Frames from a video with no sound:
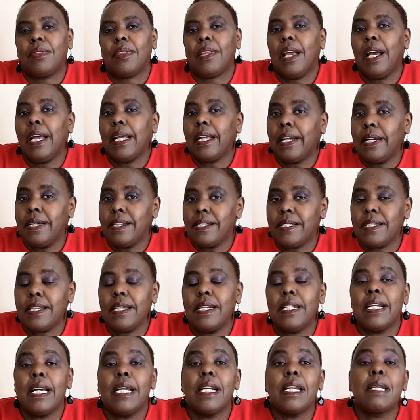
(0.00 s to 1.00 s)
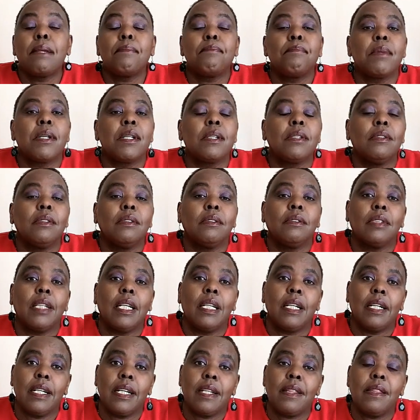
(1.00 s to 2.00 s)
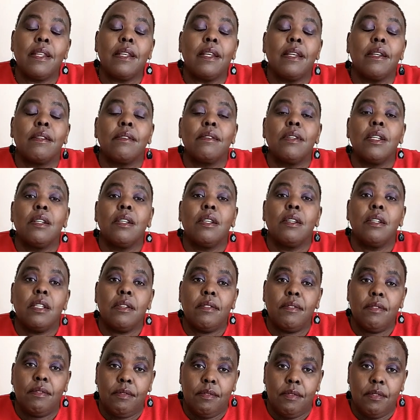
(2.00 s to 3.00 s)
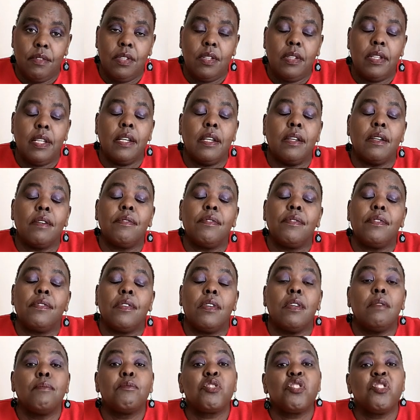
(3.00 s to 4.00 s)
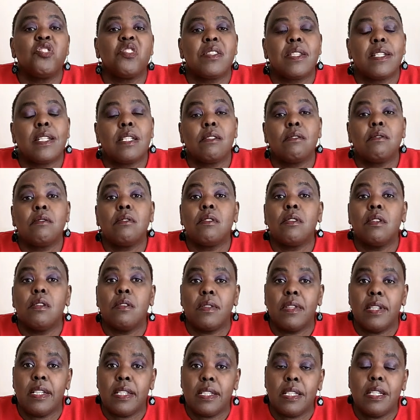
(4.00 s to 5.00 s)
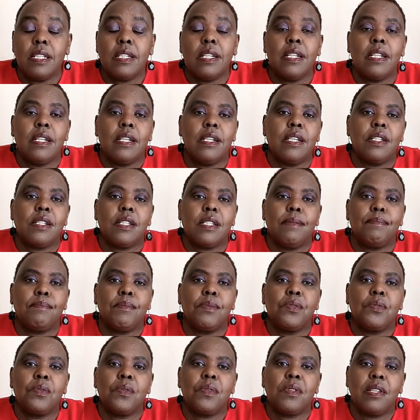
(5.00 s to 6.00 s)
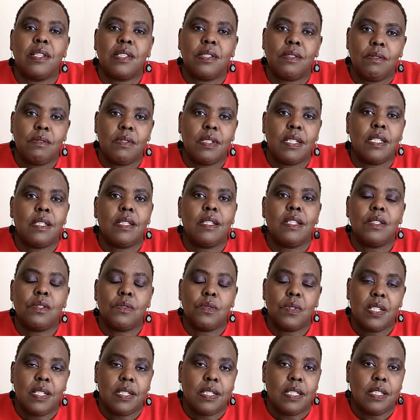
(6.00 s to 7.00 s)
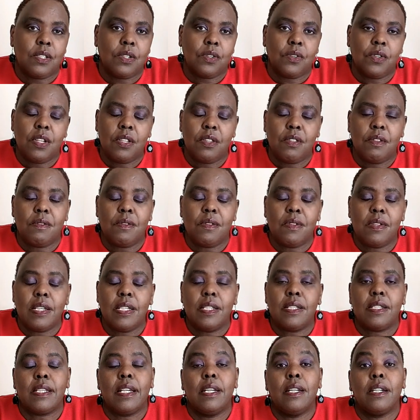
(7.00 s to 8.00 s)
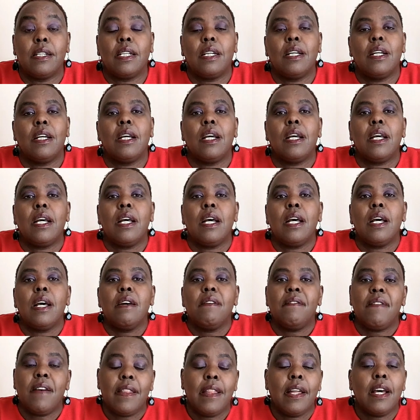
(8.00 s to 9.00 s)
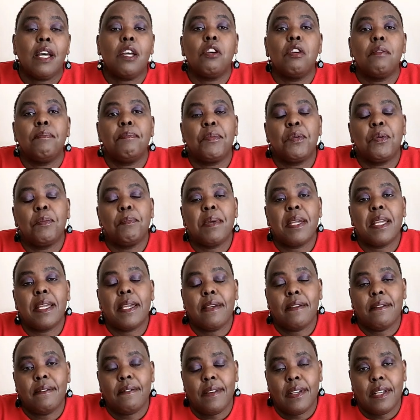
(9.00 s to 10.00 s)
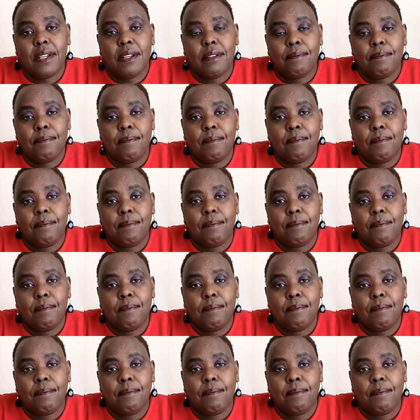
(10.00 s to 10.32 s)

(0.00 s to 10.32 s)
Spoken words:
I can send an email and let the form tutor know, or the senior leadership know, this student is going through this, and further help will be given.